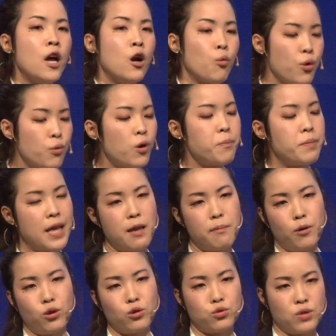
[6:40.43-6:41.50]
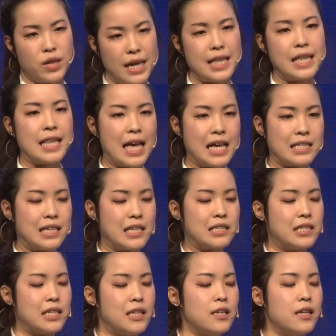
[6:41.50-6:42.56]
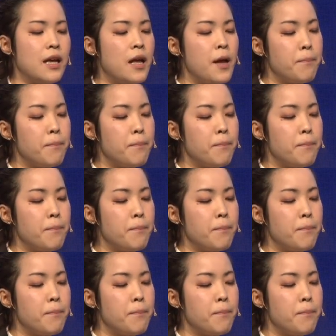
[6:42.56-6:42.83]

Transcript: we will be able to get an SSD